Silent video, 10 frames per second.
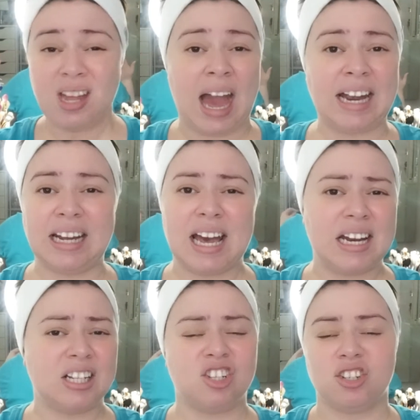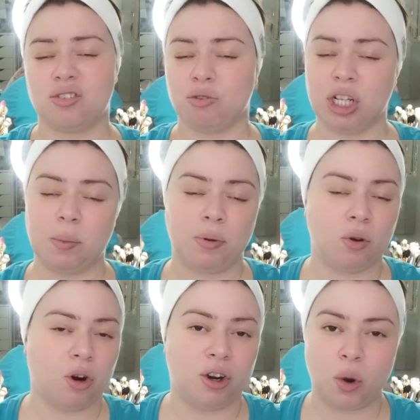And again, it's just really
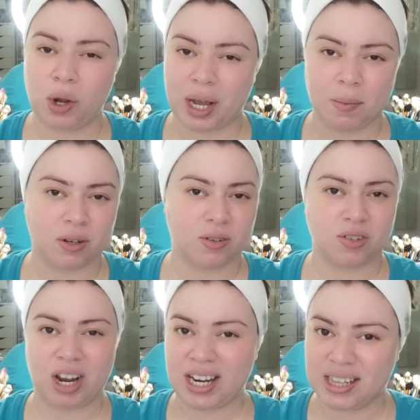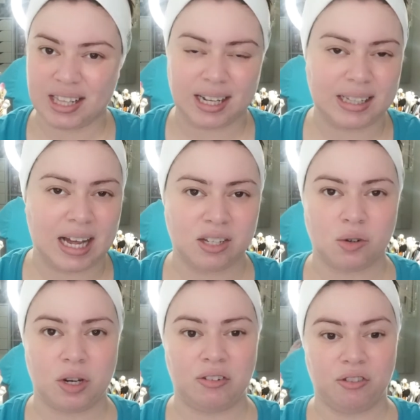pure, no chemicals or anything like that.
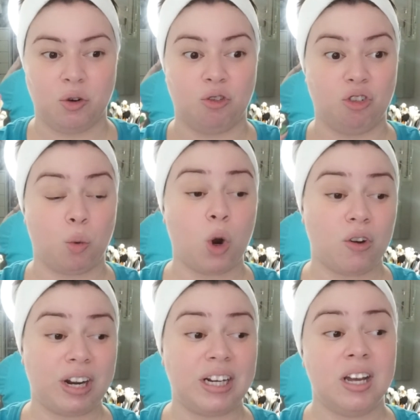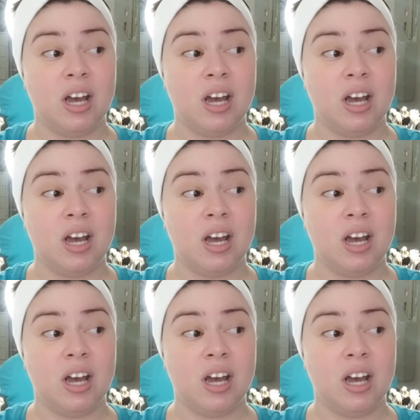So if you're worried,